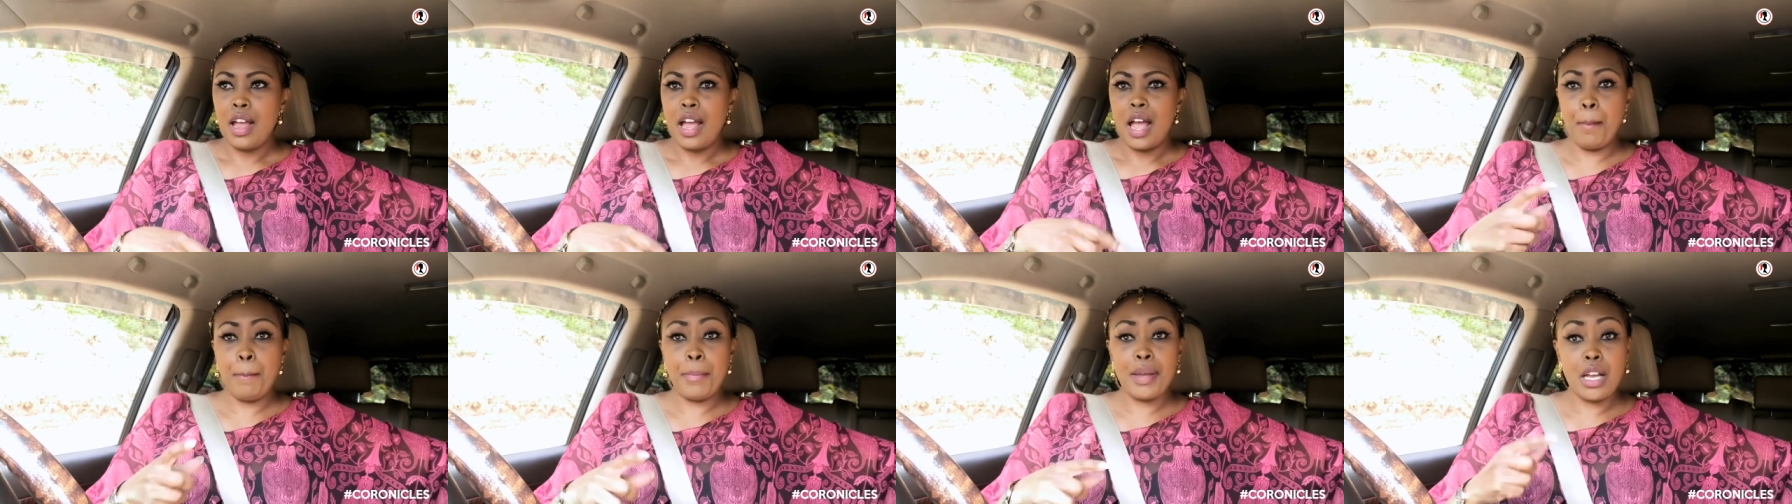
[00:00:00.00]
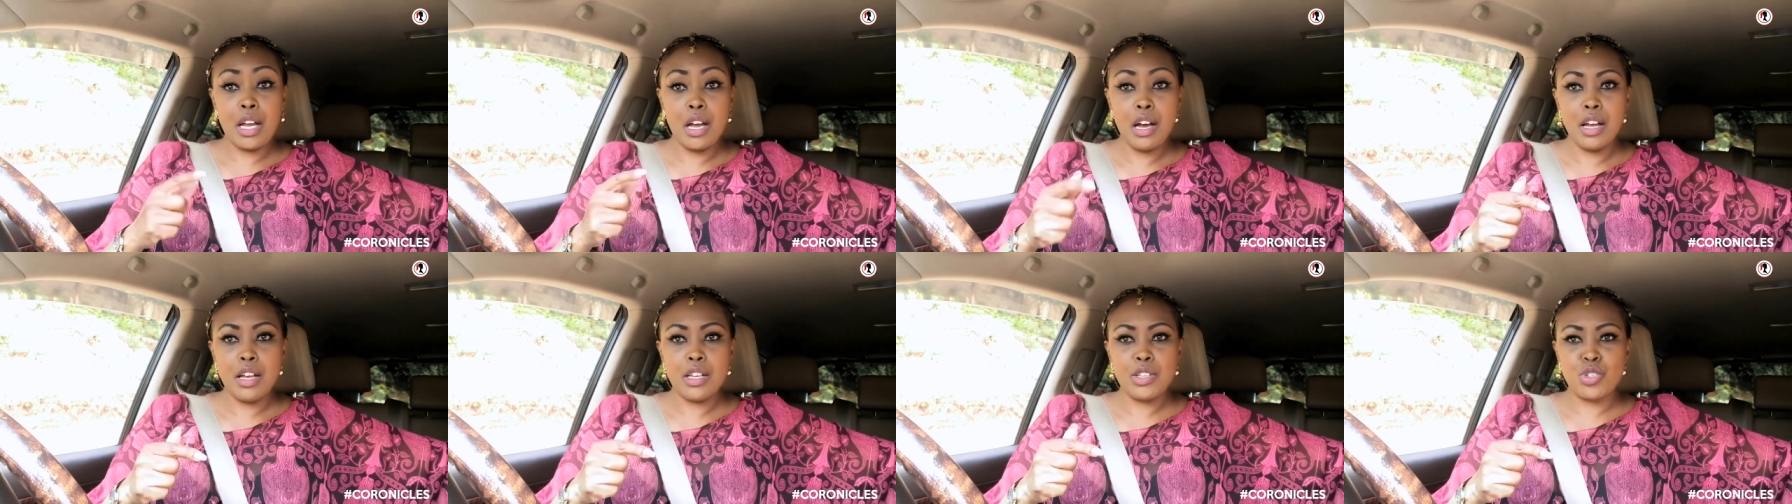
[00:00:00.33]
And
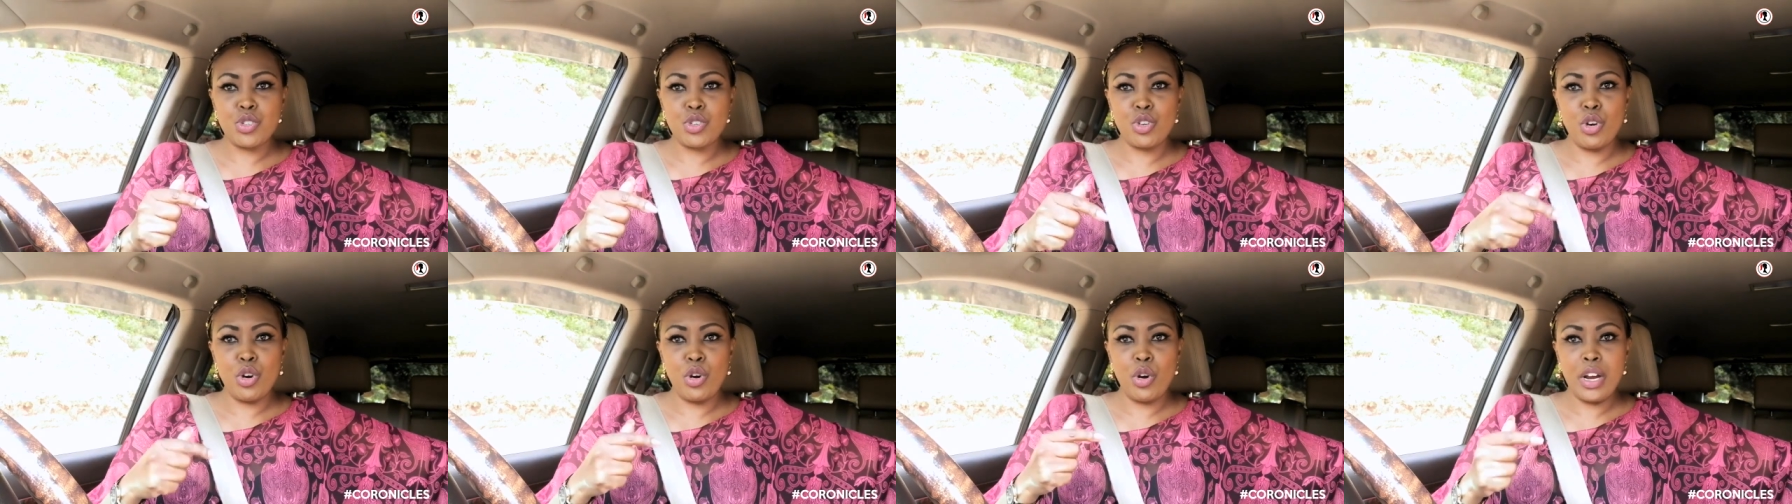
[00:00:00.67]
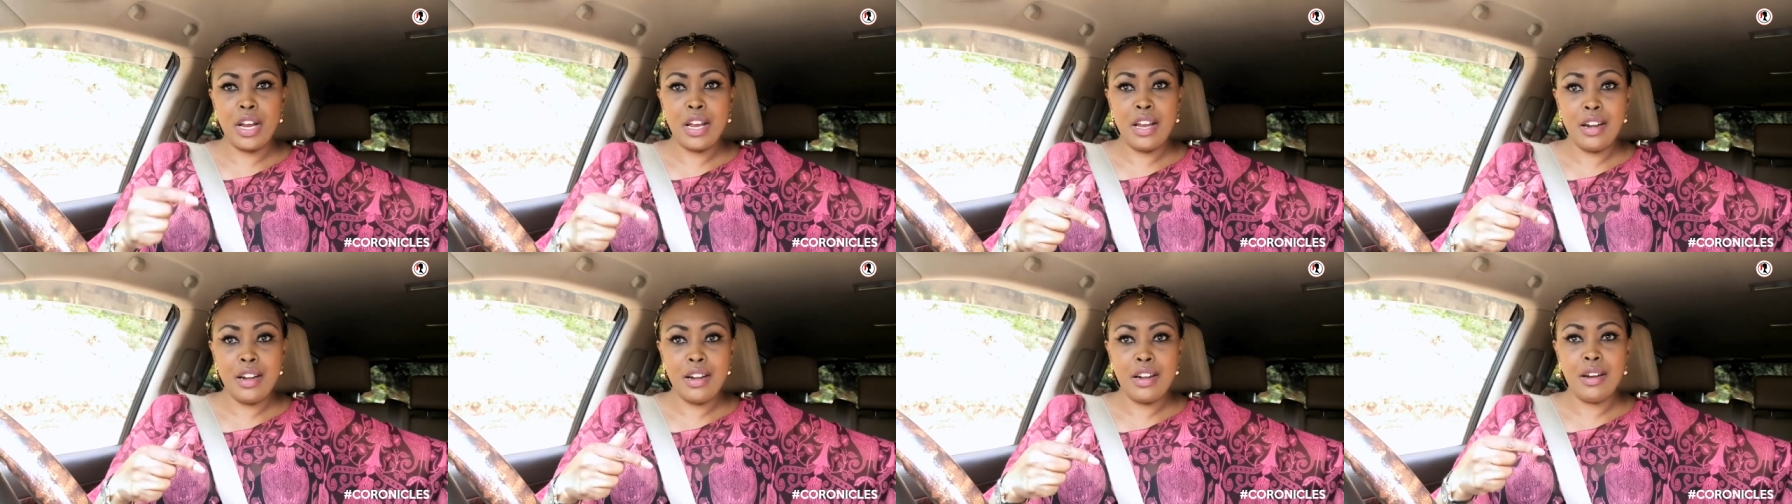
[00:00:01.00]
because you're
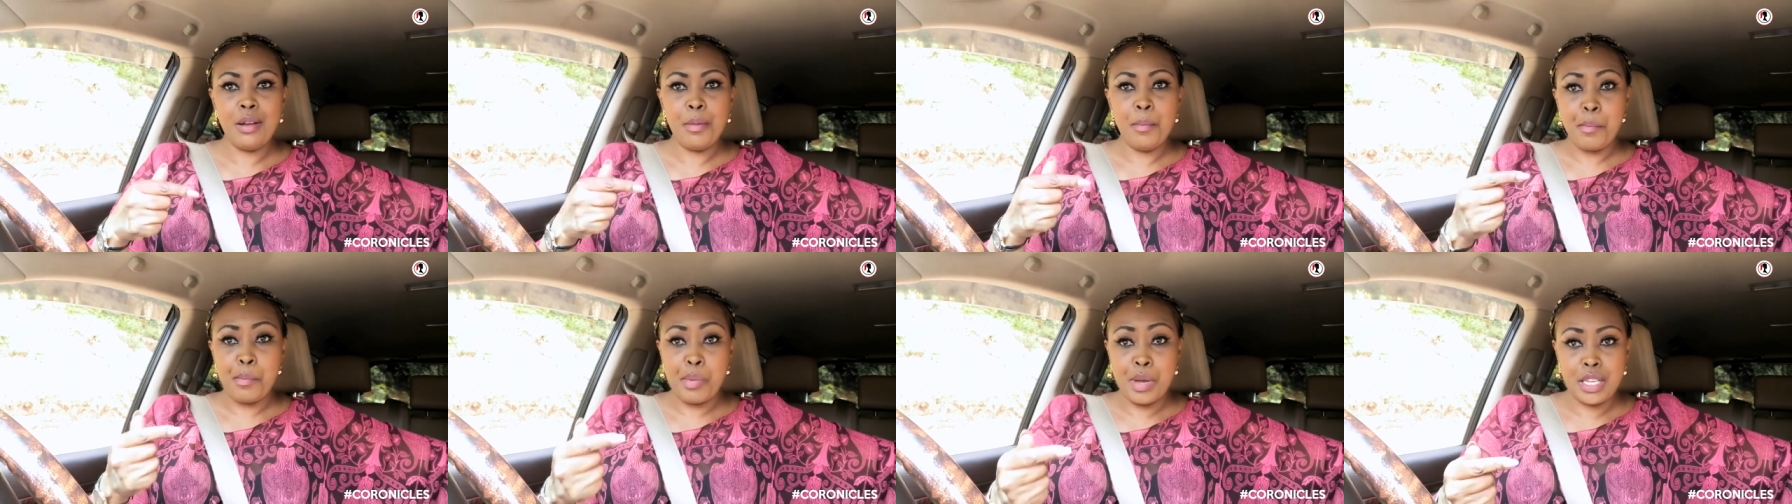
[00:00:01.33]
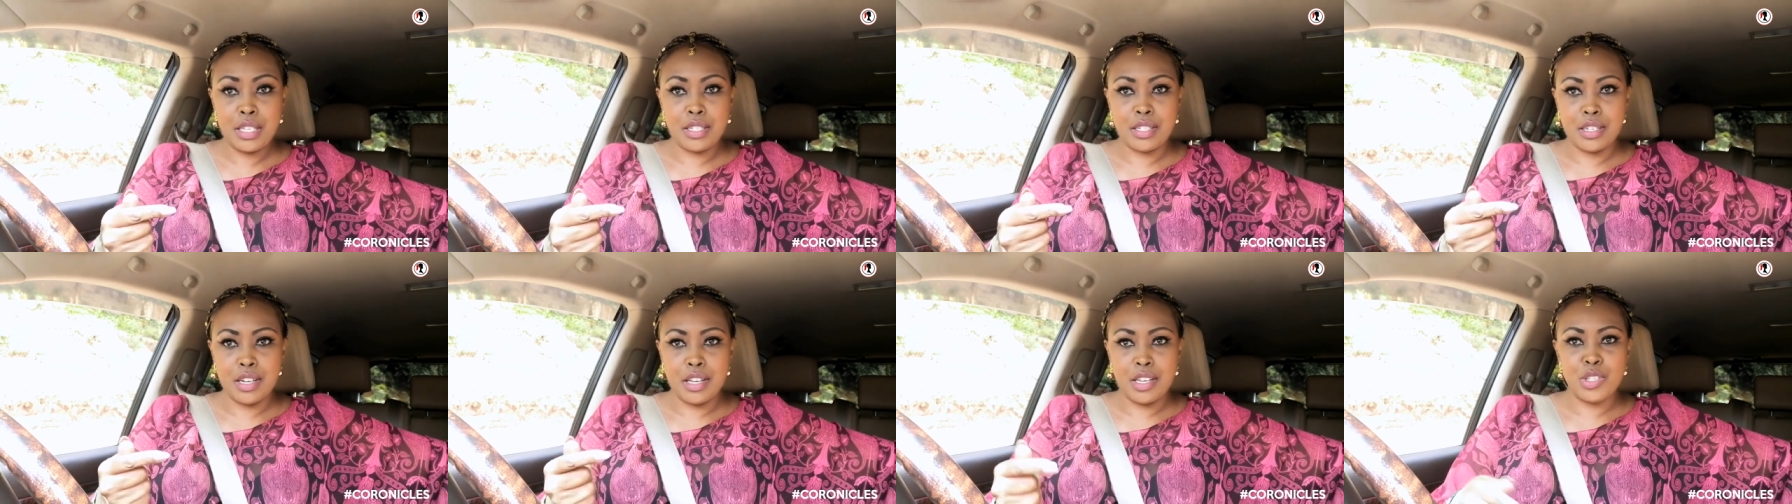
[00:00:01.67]
in
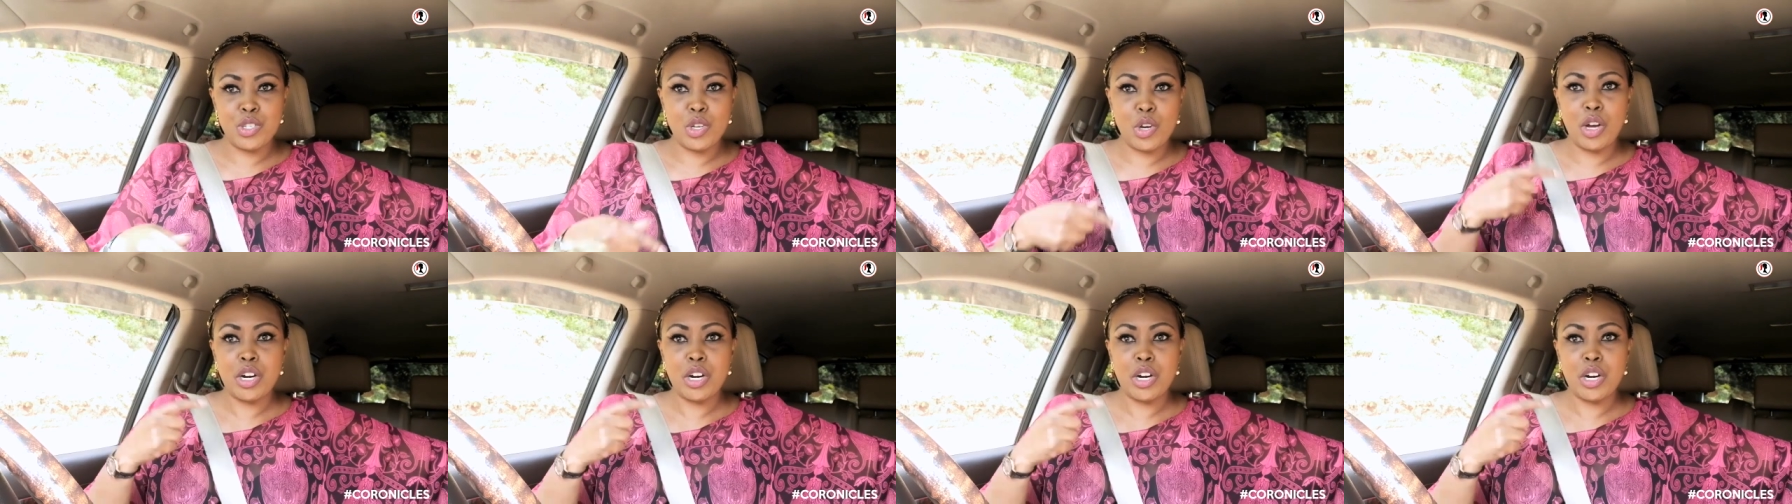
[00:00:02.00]
business,